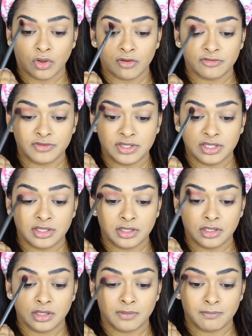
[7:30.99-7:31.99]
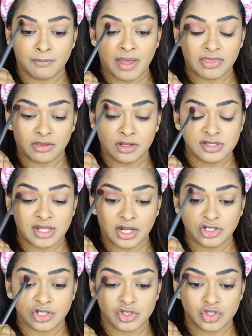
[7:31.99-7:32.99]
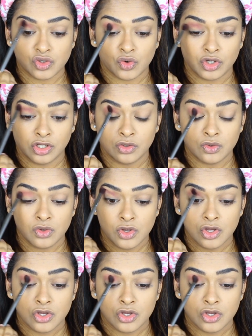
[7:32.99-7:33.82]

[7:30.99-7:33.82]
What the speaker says: of the methods that I just showed you.